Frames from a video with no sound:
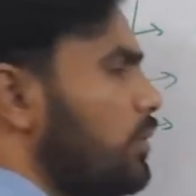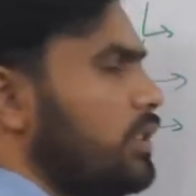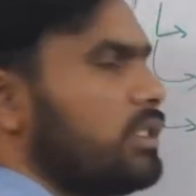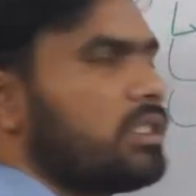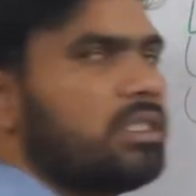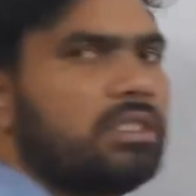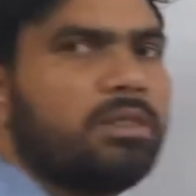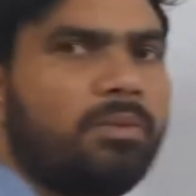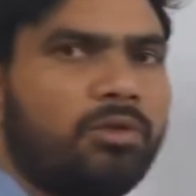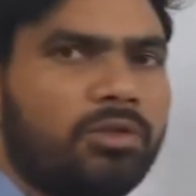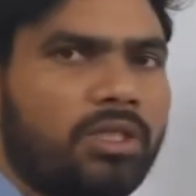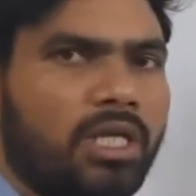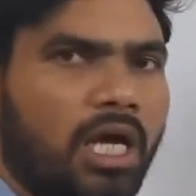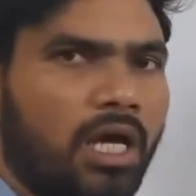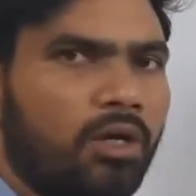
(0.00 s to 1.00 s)
to discuss about
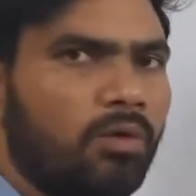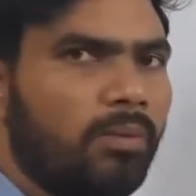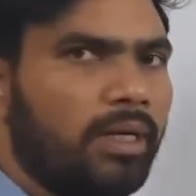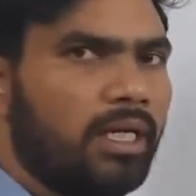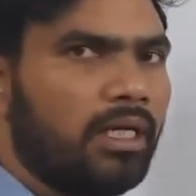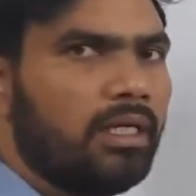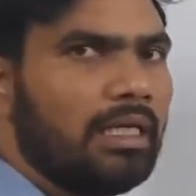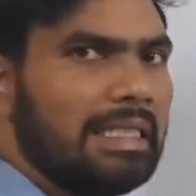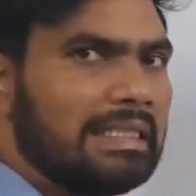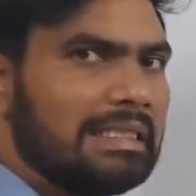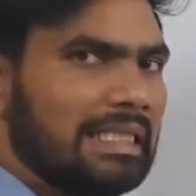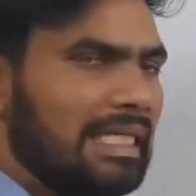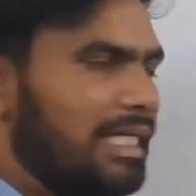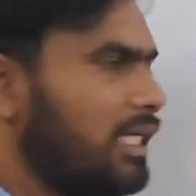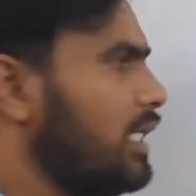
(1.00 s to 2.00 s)
the
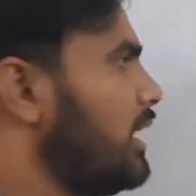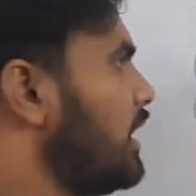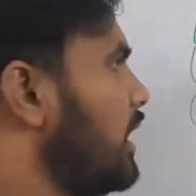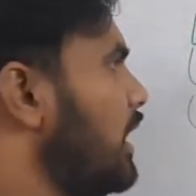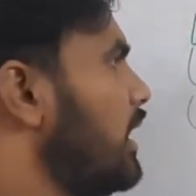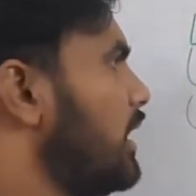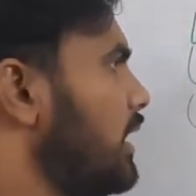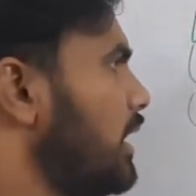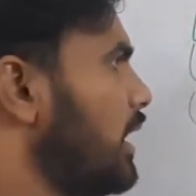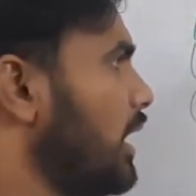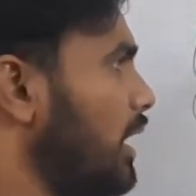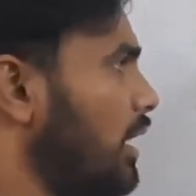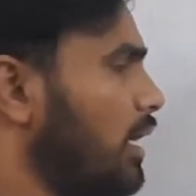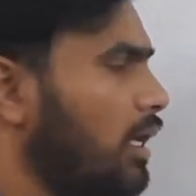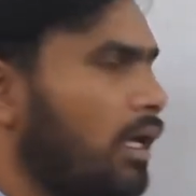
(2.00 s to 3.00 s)
nanomaterials in detail
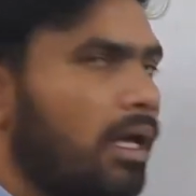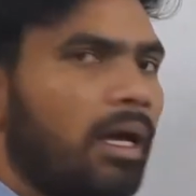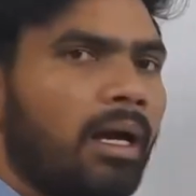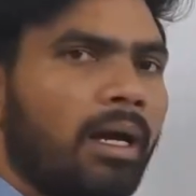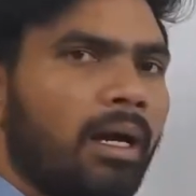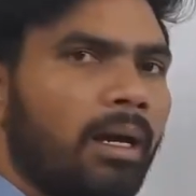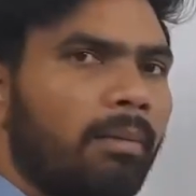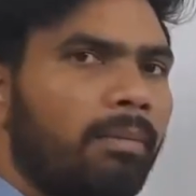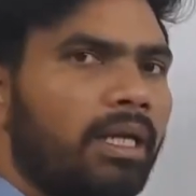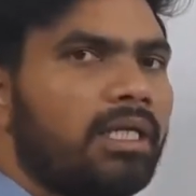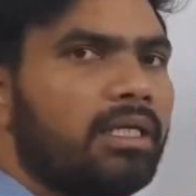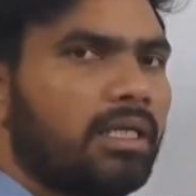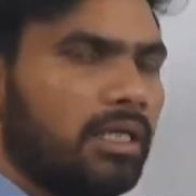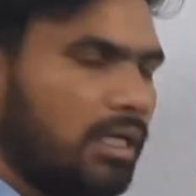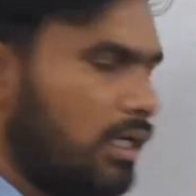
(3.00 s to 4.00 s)
here,
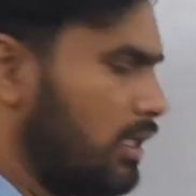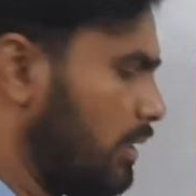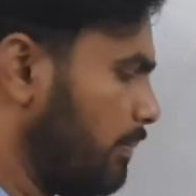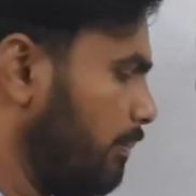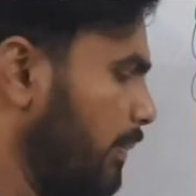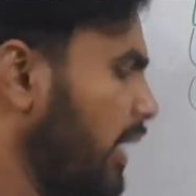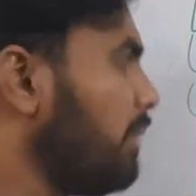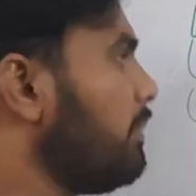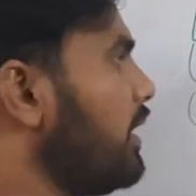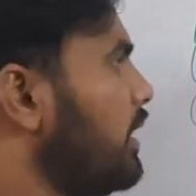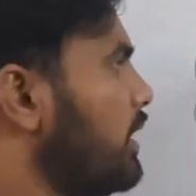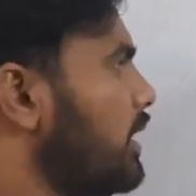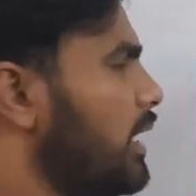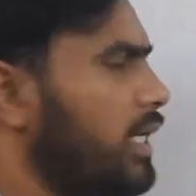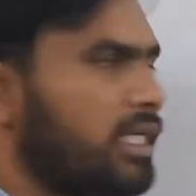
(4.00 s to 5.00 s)
but maybe
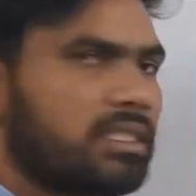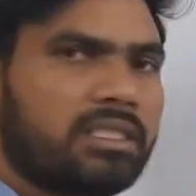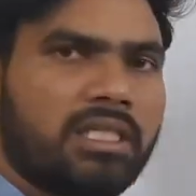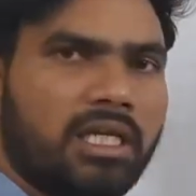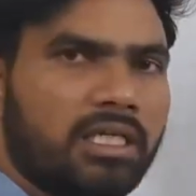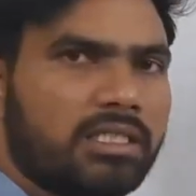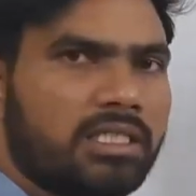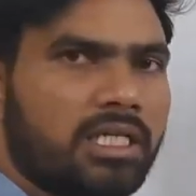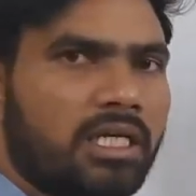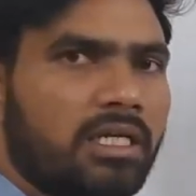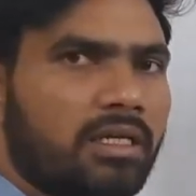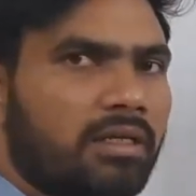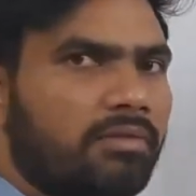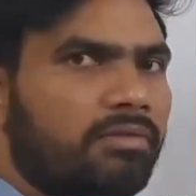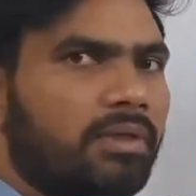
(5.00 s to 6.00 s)
in the next
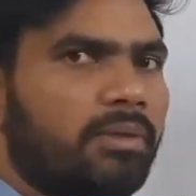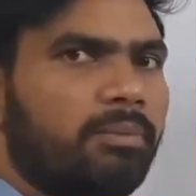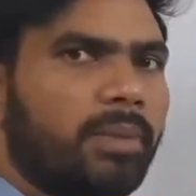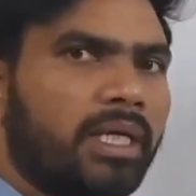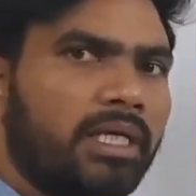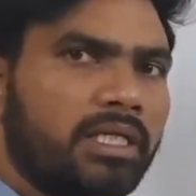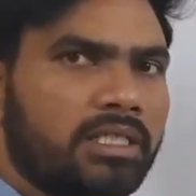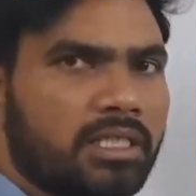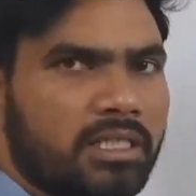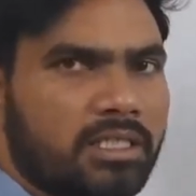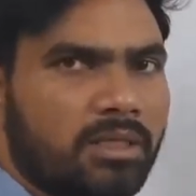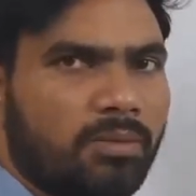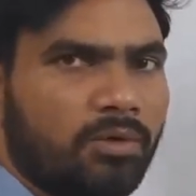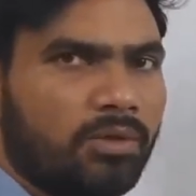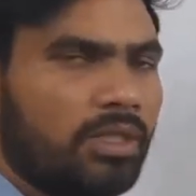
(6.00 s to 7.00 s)
lecture we may discuss
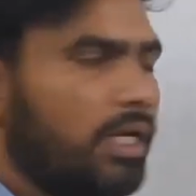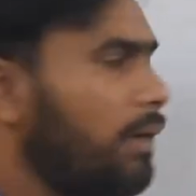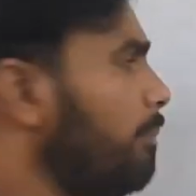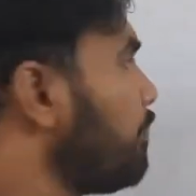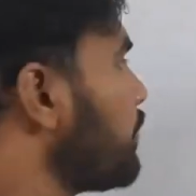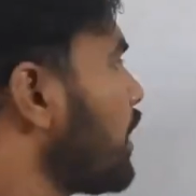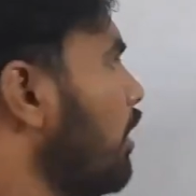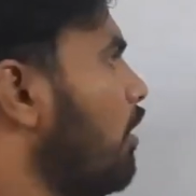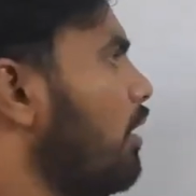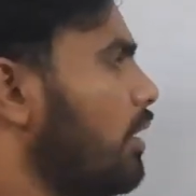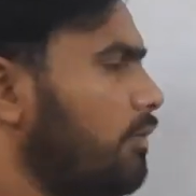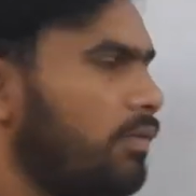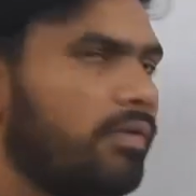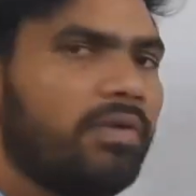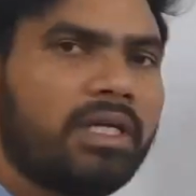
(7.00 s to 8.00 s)
about the,
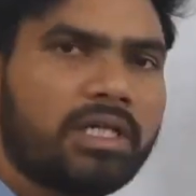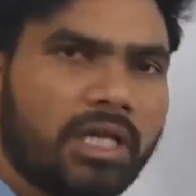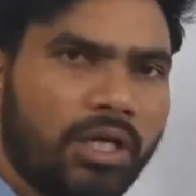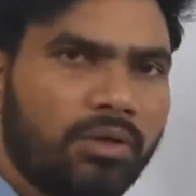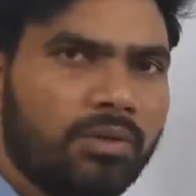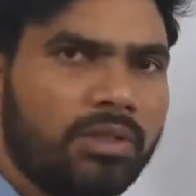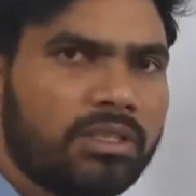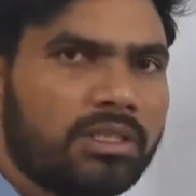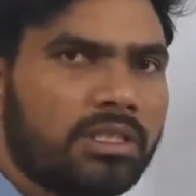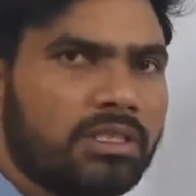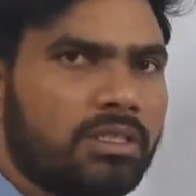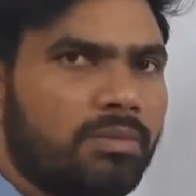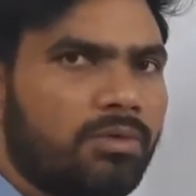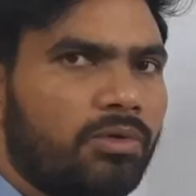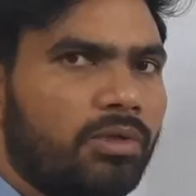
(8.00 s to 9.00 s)
or we will try to
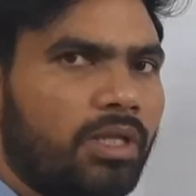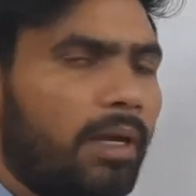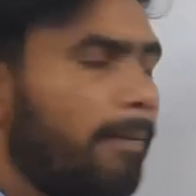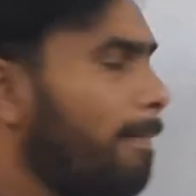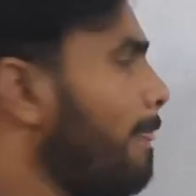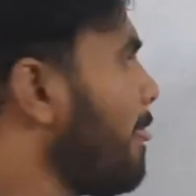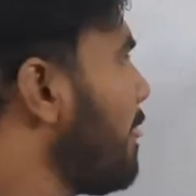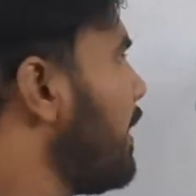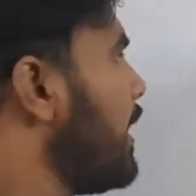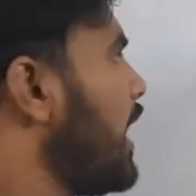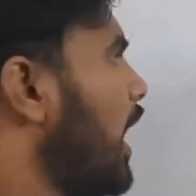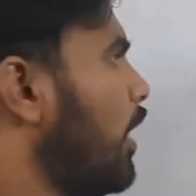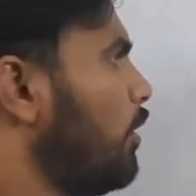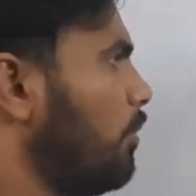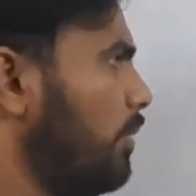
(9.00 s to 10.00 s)
discuss about the
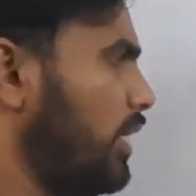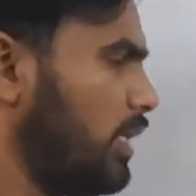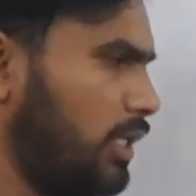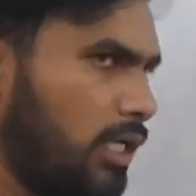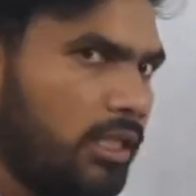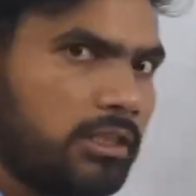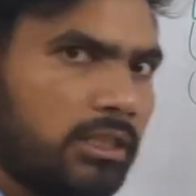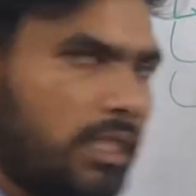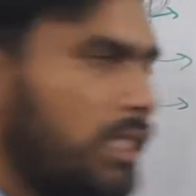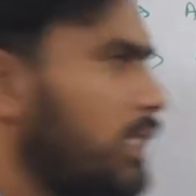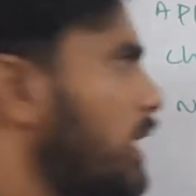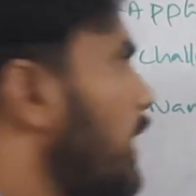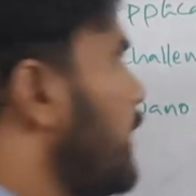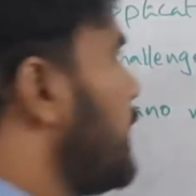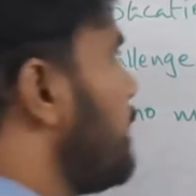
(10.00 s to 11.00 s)
nanomaterials. In
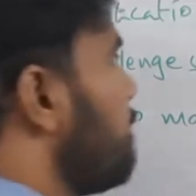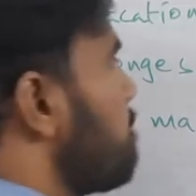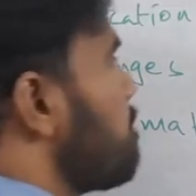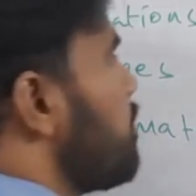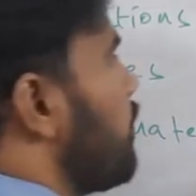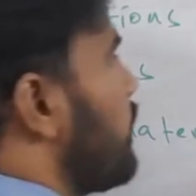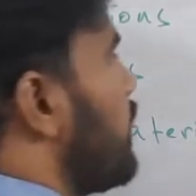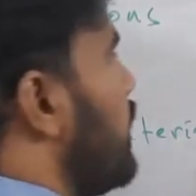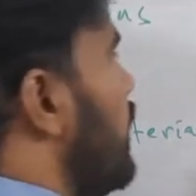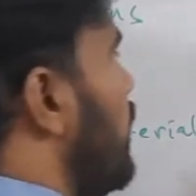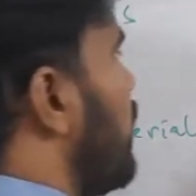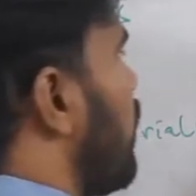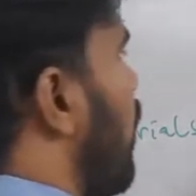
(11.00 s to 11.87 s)
that, the